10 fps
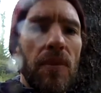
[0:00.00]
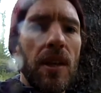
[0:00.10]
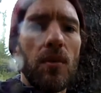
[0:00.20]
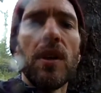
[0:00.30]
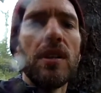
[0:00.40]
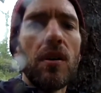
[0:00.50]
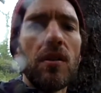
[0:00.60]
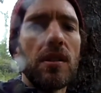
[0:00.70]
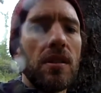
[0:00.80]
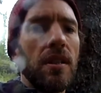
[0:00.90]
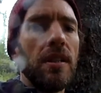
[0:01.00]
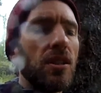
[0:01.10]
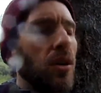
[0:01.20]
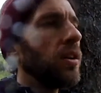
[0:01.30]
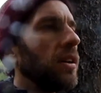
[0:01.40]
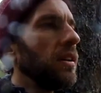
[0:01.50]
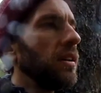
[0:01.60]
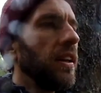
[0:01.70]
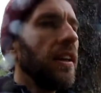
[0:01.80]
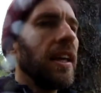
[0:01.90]
that we don't enjoy
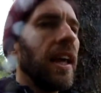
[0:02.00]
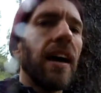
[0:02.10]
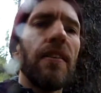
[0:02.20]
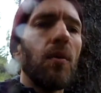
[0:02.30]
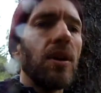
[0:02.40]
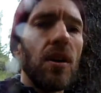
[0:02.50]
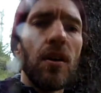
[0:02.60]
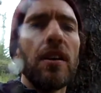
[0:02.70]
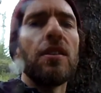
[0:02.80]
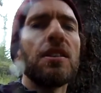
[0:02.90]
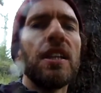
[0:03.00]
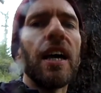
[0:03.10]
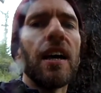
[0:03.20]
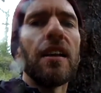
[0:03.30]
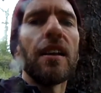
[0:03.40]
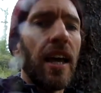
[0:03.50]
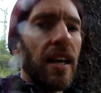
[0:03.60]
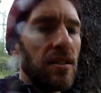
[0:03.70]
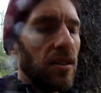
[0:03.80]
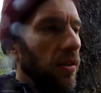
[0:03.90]
and that we don't understand.
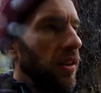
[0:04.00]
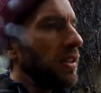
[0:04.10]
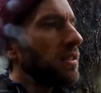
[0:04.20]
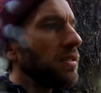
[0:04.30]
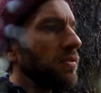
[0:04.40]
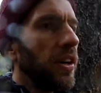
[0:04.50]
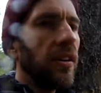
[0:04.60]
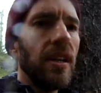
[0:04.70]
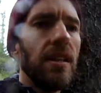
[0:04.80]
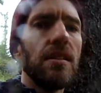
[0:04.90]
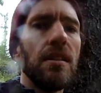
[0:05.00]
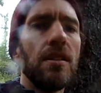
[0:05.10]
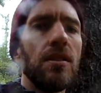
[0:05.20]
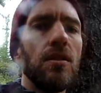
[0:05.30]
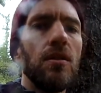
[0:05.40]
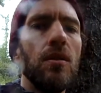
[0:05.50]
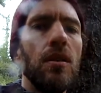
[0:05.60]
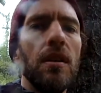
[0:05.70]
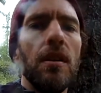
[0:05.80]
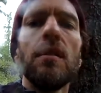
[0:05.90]
And so thus it's very easy to
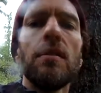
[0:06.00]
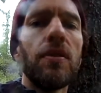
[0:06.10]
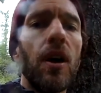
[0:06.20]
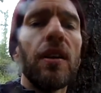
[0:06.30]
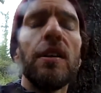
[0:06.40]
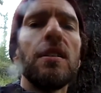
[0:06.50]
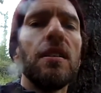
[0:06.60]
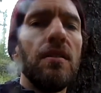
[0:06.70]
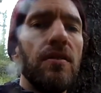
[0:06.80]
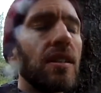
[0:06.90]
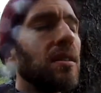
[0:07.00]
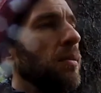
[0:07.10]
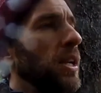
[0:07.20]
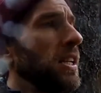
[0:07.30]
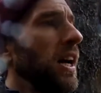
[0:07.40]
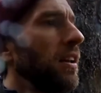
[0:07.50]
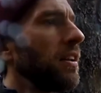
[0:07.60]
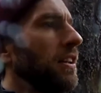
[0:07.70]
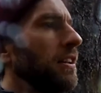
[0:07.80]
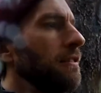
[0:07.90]
fall into the victim
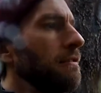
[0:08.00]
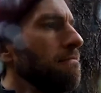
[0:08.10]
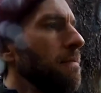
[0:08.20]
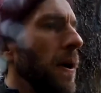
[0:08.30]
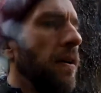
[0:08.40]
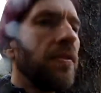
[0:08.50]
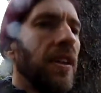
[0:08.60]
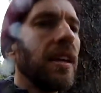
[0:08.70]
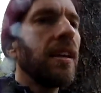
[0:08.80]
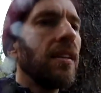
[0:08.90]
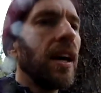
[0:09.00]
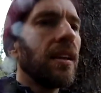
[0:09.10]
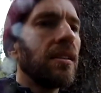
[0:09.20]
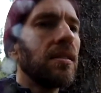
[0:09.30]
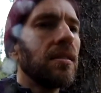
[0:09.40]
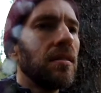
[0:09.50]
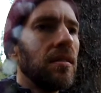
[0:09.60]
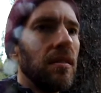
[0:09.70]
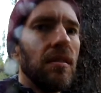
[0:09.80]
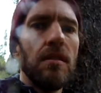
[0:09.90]
mentality of thinking that,
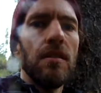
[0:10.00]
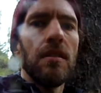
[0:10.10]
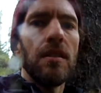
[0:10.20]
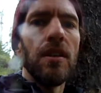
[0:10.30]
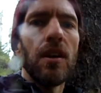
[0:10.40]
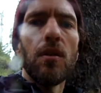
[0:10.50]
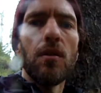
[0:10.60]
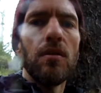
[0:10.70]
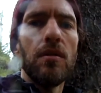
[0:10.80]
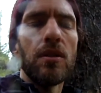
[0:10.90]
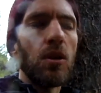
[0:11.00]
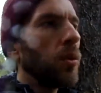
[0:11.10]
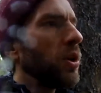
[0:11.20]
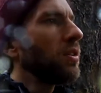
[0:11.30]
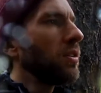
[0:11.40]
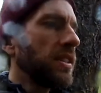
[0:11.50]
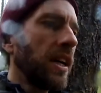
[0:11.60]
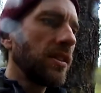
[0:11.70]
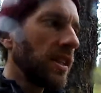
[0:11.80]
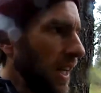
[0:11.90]
the world is
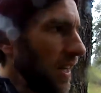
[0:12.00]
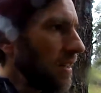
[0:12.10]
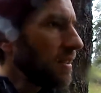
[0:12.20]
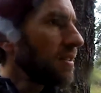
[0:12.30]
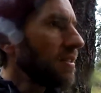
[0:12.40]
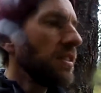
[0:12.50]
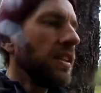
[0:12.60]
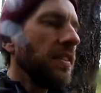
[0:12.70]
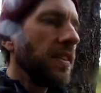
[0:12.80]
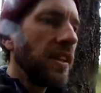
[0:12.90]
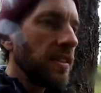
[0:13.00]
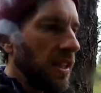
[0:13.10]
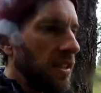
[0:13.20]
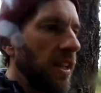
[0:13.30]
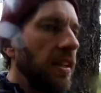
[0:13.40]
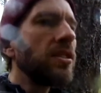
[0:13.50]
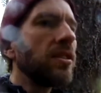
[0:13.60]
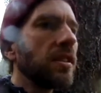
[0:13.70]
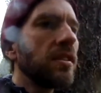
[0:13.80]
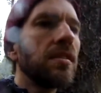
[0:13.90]
out to get us, that it's a
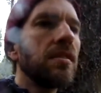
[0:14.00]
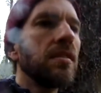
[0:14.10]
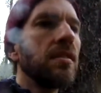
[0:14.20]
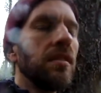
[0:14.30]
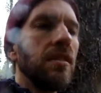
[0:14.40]
dangerous,